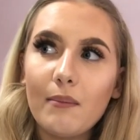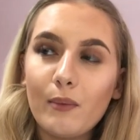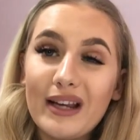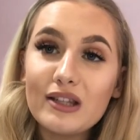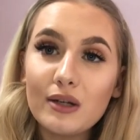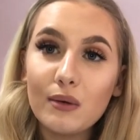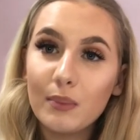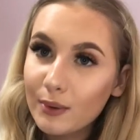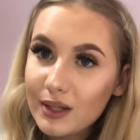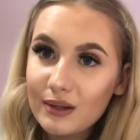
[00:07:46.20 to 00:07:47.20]
went to
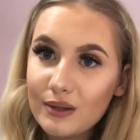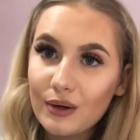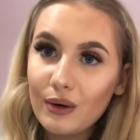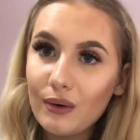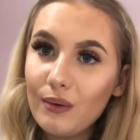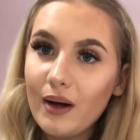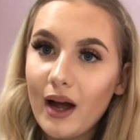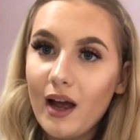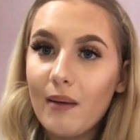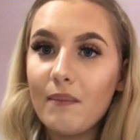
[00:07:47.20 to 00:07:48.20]
boarding school.
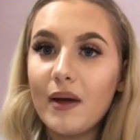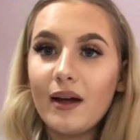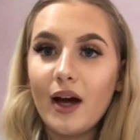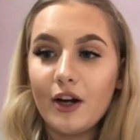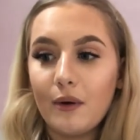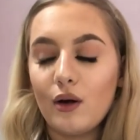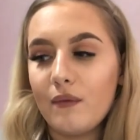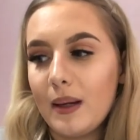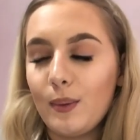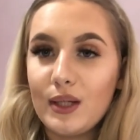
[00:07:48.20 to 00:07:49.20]
I know a lot
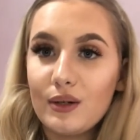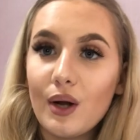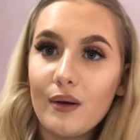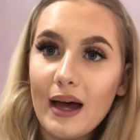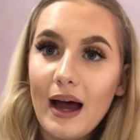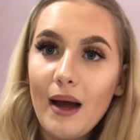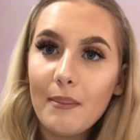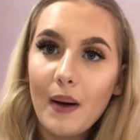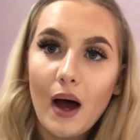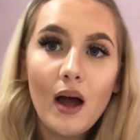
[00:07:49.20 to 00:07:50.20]
of people didn't know that,
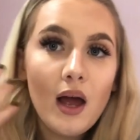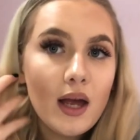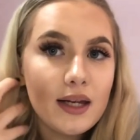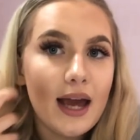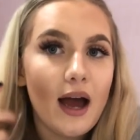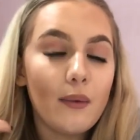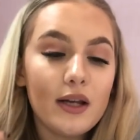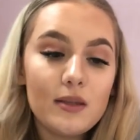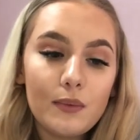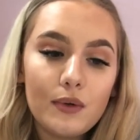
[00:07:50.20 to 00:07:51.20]
but yeah, I
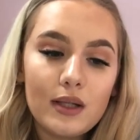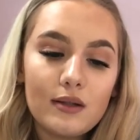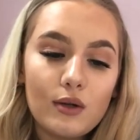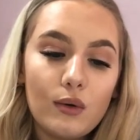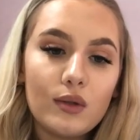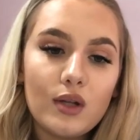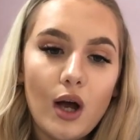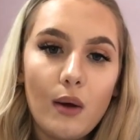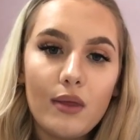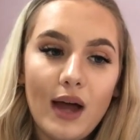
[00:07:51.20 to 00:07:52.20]
went to boarding school,
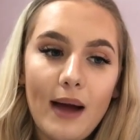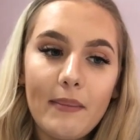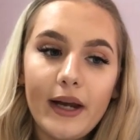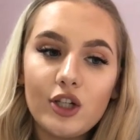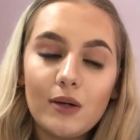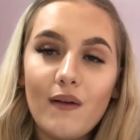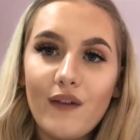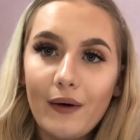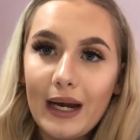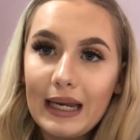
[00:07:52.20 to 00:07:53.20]
so that makes you a
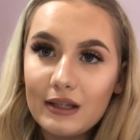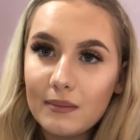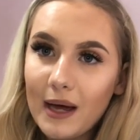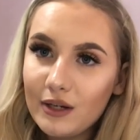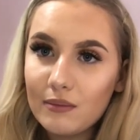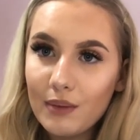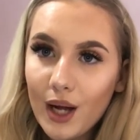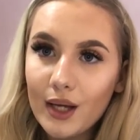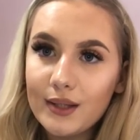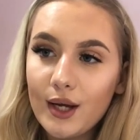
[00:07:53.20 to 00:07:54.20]
very independent
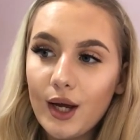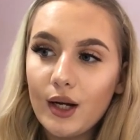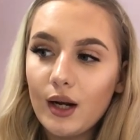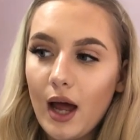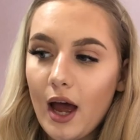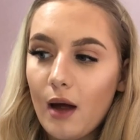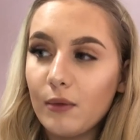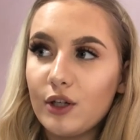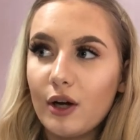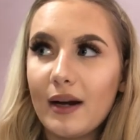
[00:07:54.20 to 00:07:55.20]
person.
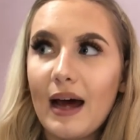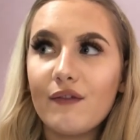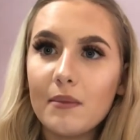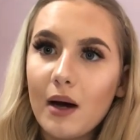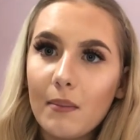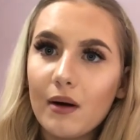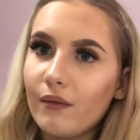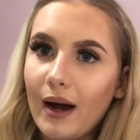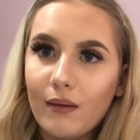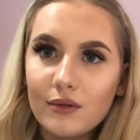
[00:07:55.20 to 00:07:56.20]
You don't have your mum
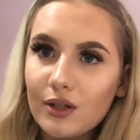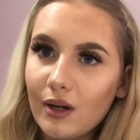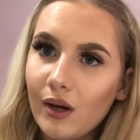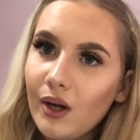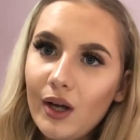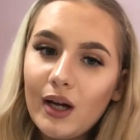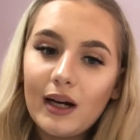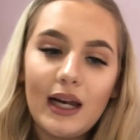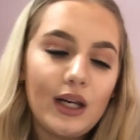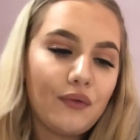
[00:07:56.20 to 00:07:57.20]
around to
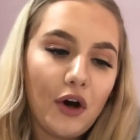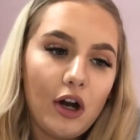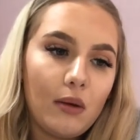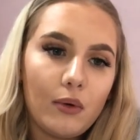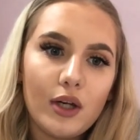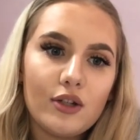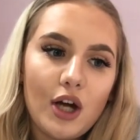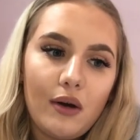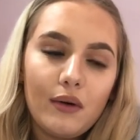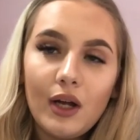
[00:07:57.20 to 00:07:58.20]
clean your room, or you
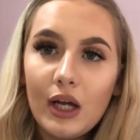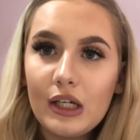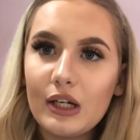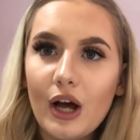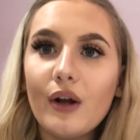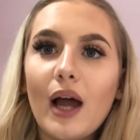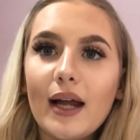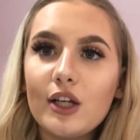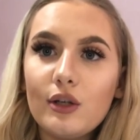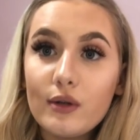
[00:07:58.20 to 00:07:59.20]
don't, you know,
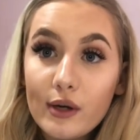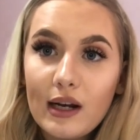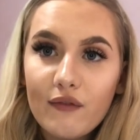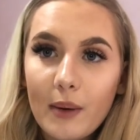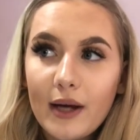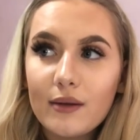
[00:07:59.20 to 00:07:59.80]
like, you live by